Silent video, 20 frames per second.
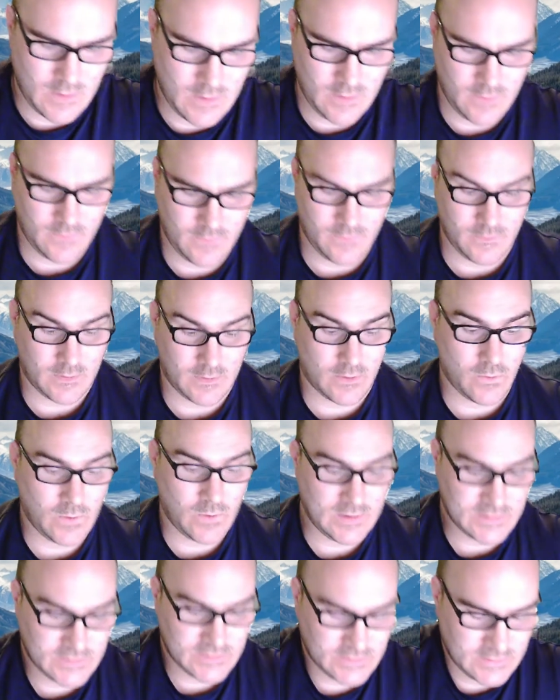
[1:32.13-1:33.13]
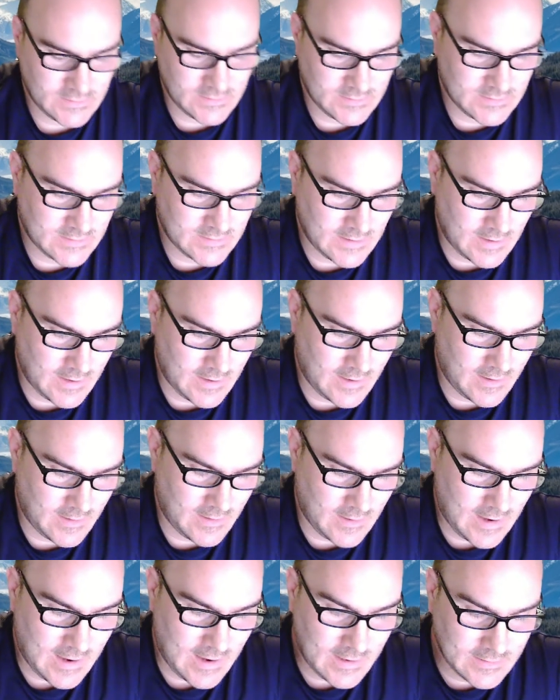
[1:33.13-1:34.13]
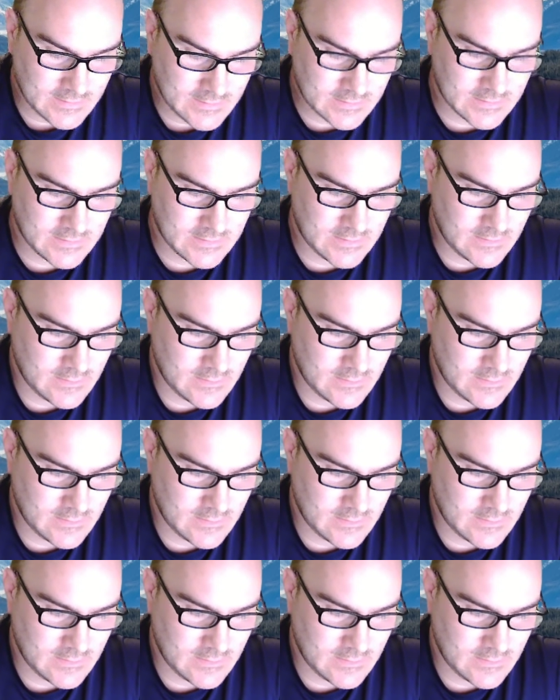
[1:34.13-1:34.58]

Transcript: The questions that I asked